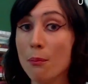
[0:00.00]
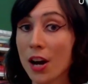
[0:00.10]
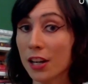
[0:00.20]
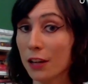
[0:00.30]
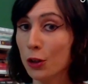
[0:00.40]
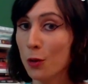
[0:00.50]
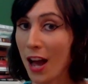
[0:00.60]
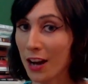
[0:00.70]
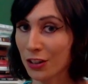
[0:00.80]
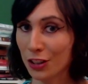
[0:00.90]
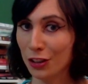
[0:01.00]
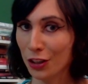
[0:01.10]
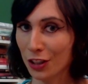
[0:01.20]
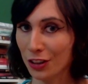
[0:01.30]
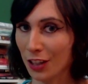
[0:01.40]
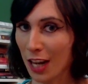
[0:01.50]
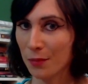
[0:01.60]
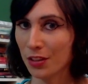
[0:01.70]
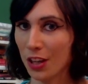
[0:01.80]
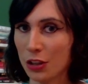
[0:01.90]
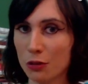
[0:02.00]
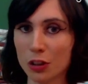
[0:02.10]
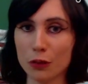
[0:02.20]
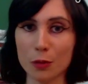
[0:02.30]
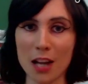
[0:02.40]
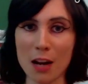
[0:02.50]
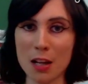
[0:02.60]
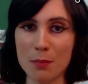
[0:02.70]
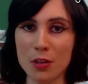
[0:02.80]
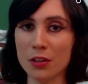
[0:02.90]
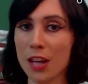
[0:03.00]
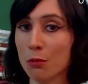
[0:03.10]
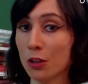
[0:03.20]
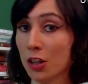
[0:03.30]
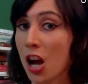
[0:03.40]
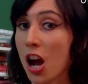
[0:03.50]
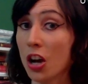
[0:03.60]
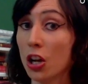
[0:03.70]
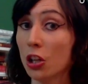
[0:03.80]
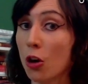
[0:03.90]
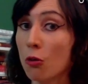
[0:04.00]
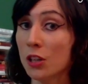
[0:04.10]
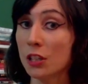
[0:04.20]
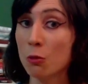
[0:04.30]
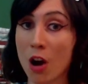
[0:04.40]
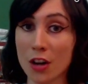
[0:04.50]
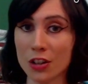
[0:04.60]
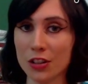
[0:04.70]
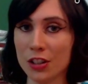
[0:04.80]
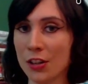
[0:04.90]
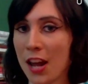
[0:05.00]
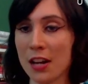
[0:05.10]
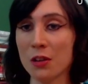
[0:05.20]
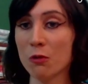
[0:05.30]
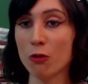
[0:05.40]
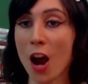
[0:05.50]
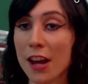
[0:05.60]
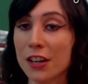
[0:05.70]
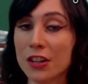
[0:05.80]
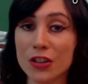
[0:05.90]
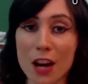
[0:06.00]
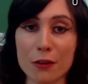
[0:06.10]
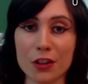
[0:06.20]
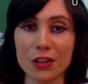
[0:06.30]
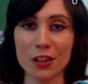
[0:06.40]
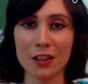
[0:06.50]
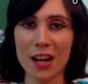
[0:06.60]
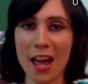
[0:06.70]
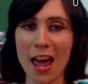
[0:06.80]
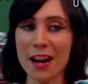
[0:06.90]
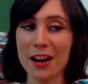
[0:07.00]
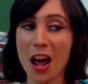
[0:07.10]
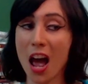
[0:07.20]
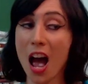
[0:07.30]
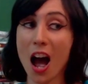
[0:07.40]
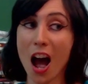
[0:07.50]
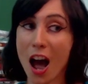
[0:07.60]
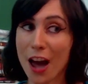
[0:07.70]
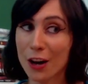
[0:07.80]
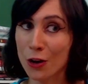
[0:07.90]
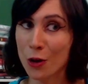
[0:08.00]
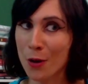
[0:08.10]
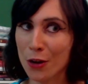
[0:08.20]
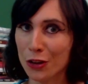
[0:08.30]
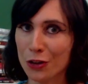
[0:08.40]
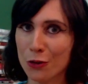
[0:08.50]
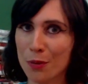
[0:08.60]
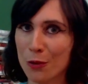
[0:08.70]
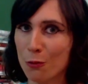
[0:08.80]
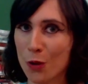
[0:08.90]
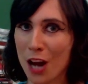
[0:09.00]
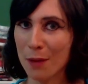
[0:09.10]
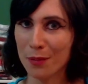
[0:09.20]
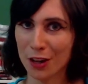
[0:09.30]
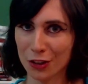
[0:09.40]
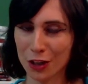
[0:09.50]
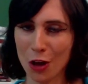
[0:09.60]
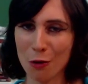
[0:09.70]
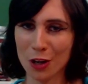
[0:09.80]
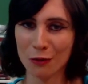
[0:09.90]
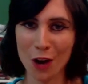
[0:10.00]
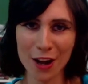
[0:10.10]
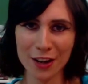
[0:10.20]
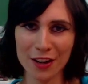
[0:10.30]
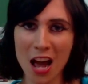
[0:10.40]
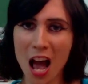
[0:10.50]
But if you actually look at the names they used for black people, they were Chloe Washington and Ryan Jefferson. And I don't know about you, but when I picture Chloe and Ryan,